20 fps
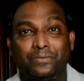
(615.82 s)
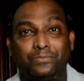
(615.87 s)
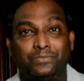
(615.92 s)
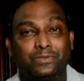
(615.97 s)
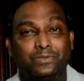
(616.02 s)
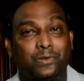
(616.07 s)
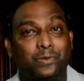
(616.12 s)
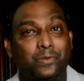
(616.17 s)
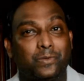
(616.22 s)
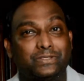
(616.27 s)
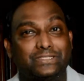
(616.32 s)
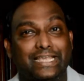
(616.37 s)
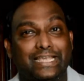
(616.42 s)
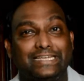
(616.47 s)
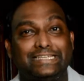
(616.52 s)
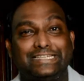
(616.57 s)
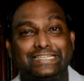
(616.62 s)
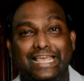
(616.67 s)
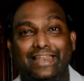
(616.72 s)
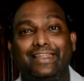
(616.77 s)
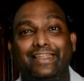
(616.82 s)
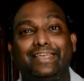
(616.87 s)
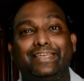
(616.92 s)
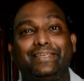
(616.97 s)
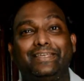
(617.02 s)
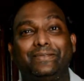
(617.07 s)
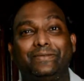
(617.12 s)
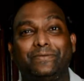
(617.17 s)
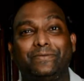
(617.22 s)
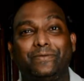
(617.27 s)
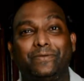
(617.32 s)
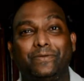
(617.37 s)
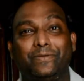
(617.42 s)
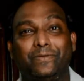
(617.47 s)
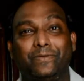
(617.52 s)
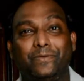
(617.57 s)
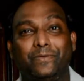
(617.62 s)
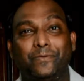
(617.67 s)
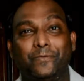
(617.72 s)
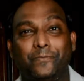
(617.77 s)
looks at Delhi
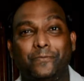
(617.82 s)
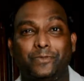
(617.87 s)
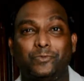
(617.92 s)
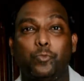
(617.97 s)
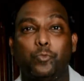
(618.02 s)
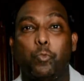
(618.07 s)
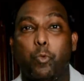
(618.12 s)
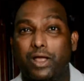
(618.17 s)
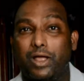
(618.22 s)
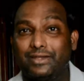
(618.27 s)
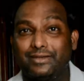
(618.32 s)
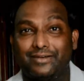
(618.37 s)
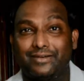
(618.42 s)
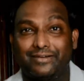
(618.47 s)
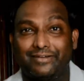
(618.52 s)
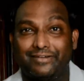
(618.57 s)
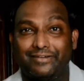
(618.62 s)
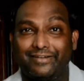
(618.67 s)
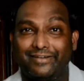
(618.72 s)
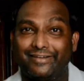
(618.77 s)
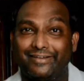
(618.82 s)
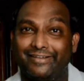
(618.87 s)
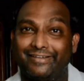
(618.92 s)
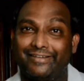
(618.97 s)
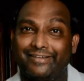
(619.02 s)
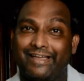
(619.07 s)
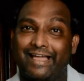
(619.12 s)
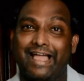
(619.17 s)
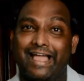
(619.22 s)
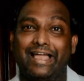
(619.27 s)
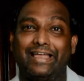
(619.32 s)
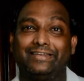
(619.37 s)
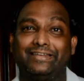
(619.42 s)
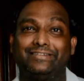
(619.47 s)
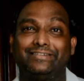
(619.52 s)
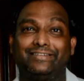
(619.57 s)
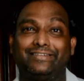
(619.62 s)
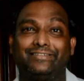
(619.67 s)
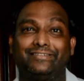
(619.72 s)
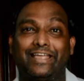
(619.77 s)
with wonder
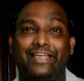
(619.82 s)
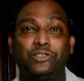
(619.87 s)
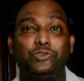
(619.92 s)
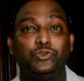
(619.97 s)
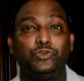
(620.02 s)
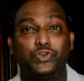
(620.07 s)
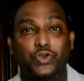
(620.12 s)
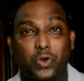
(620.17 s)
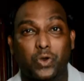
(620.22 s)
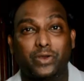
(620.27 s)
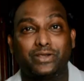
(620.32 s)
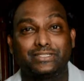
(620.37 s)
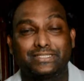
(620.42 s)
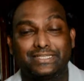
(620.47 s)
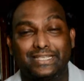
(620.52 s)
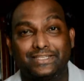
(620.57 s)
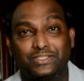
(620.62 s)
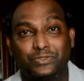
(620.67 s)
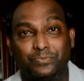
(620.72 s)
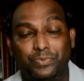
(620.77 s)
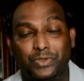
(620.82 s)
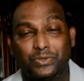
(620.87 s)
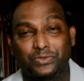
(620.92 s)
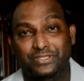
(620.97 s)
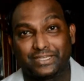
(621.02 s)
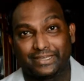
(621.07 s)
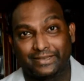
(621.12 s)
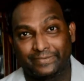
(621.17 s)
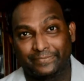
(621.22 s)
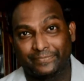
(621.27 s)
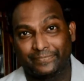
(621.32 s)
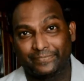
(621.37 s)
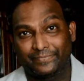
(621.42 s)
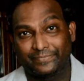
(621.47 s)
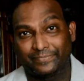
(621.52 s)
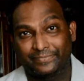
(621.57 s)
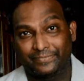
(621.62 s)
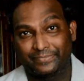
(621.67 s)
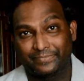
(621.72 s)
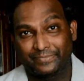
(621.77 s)
and enjoys its beauty.
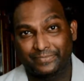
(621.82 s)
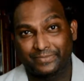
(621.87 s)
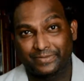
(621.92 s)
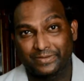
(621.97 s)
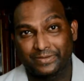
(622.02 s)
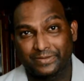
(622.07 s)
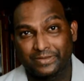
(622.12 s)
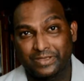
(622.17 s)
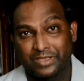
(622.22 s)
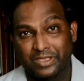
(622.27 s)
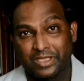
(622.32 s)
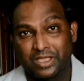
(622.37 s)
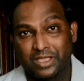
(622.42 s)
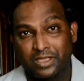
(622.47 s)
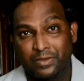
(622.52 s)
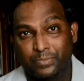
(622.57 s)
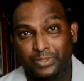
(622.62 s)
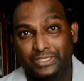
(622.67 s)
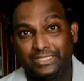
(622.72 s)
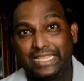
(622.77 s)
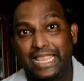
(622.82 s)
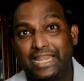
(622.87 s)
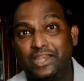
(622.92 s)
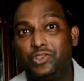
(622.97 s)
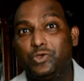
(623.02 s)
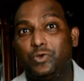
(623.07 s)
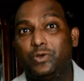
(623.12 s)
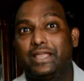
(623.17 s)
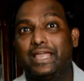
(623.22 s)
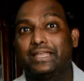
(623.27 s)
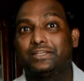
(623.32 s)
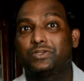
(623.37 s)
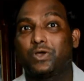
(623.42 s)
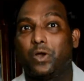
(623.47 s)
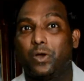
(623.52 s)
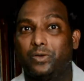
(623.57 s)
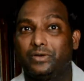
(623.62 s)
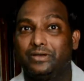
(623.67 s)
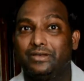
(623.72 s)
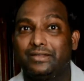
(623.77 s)
But then you get
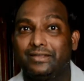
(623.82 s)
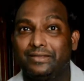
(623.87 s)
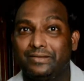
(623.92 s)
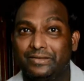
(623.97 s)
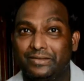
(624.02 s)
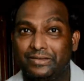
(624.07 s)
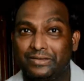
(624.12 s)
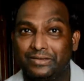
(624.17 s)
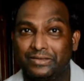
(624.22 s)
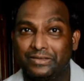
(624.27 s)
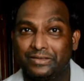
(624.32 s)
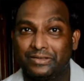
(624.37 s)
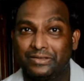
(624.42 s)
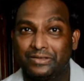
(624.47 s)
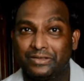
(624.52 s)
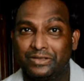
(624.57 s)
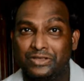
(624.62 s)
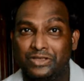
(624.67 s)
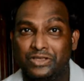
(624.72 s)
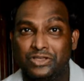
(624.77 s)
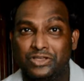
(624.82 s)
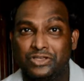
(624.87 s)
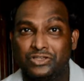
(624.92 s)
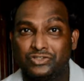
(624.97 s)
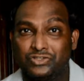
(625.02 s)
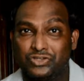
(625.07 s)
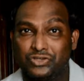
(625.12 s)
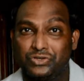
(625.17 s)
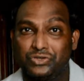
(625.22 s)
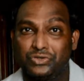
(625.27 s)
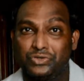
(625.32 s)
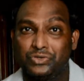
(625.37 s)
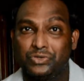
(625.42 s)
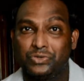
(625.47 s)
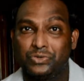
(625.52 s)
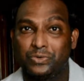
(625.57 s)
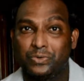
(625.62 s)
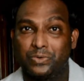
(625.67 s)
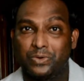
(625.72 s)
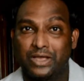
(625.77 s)
on
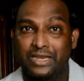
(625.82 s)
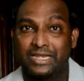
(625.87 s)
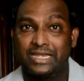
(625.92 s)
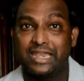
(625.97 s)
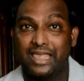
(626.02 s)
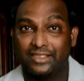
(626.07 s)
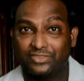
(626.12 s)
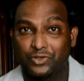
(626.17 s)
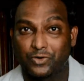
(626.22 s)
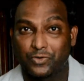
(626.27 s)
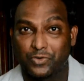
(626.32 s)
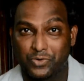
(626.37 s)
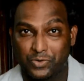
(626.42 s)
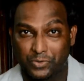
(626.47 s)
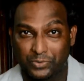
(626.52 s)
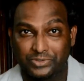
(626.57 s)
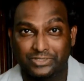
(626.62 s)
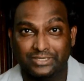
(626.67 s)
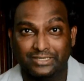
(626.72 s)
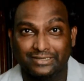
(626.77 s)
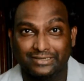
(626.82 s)
to another road,